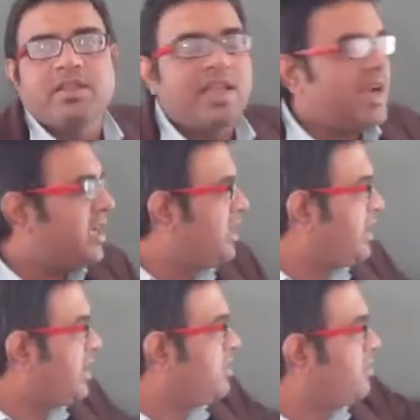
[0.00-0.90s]
That
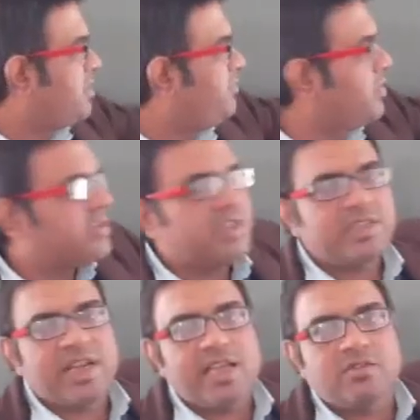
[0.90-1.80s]
interatomic forces
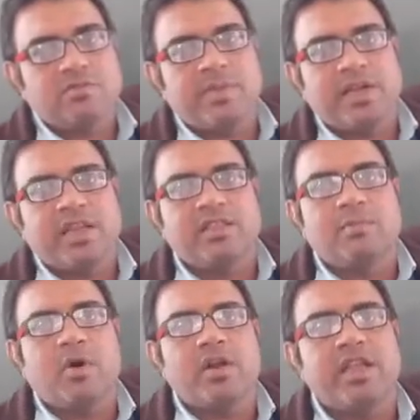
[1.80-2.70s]
tries to maintain the
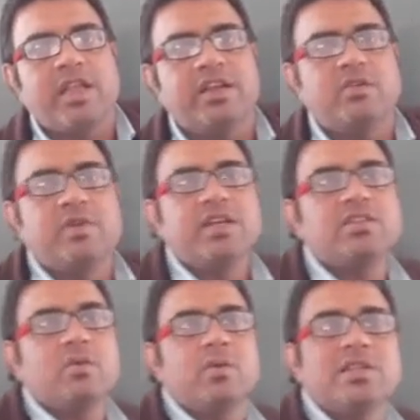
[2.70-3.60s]
body into
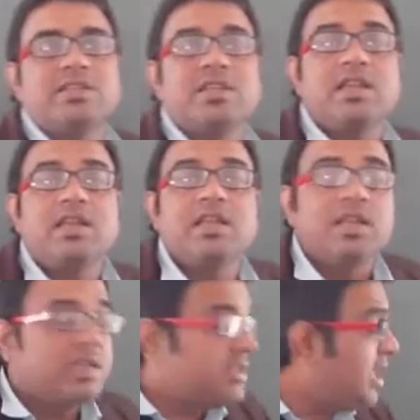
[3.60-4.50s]
its original
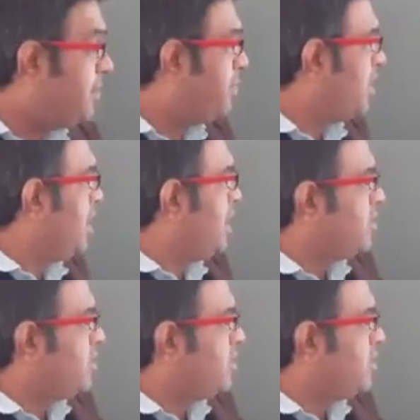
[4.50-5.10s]
shape.